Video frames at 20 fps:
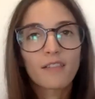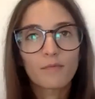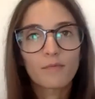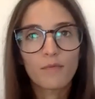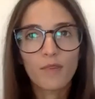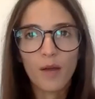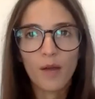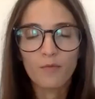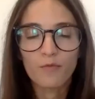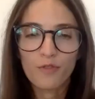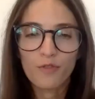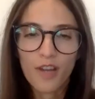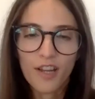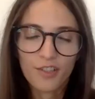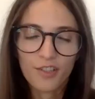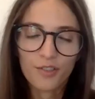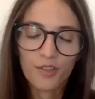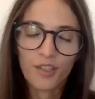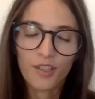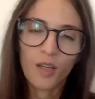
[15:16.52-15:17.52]
I'm
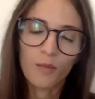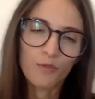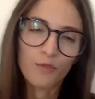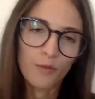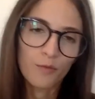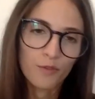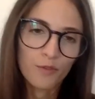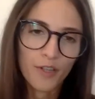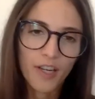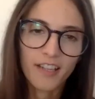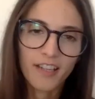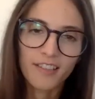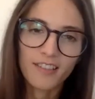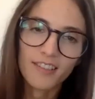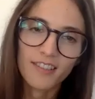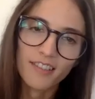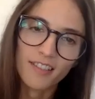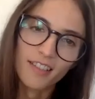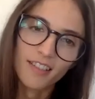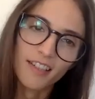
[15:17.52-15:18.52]
French, so I came from
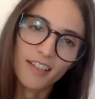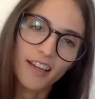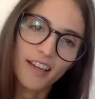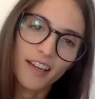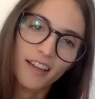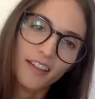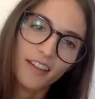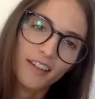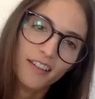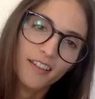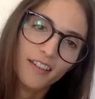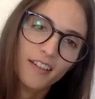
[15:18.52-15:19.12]
France, and then I